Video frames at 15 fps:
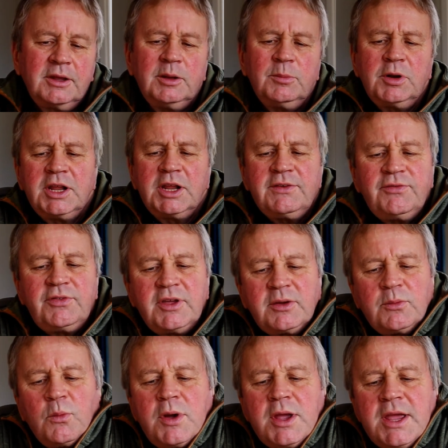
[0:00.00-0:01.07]
I believe
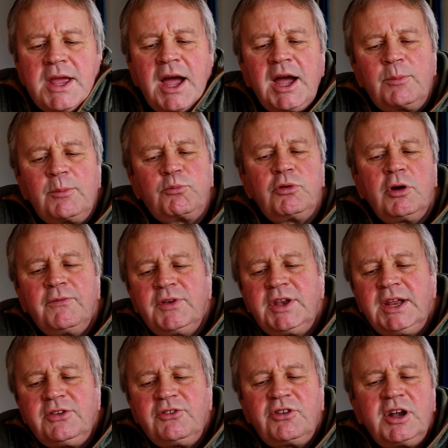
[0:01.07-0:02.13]
that we are
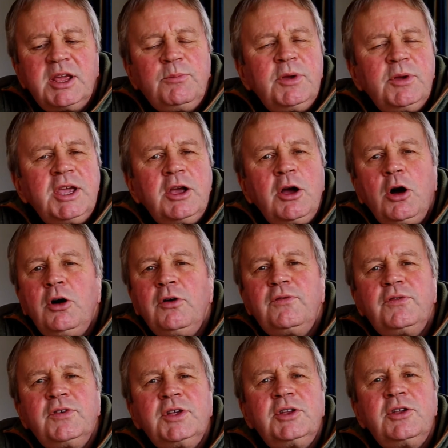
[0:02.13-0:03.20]
providentially being
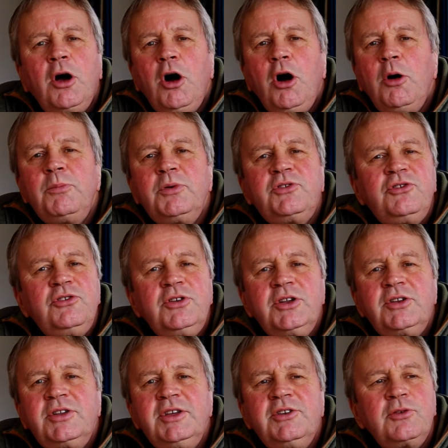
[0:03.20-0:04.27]
offered
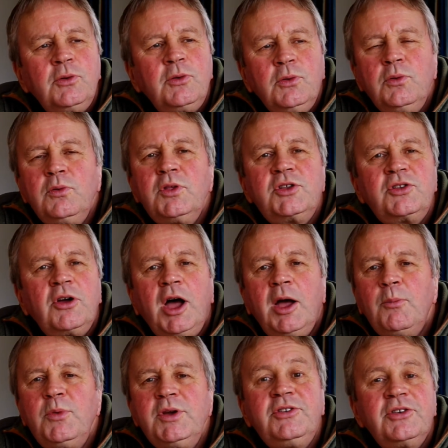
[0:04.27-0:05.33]
opportunities all the
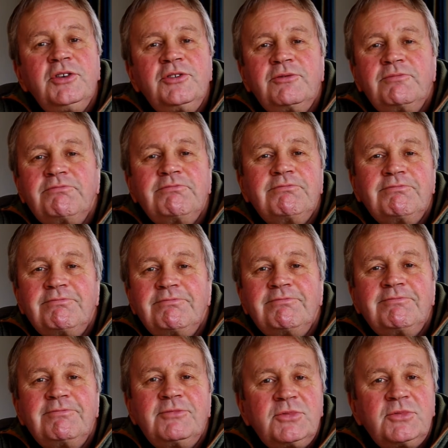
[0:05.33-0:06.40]
time. We just
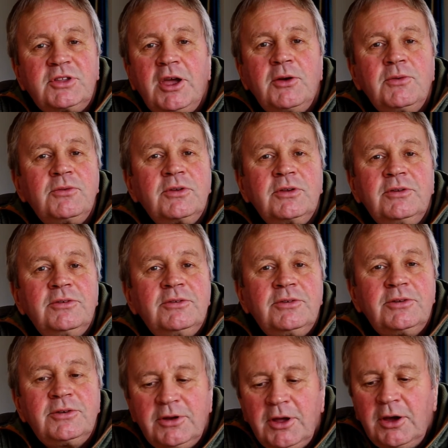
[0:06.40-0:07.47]
don't
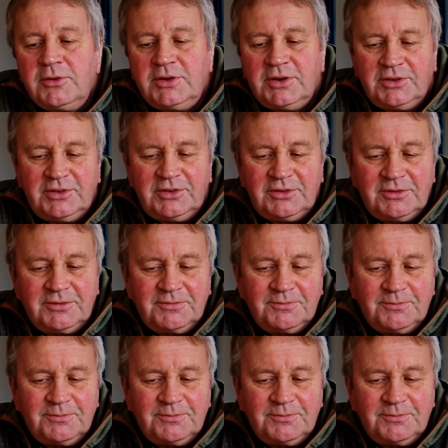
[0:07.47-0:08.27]
notice.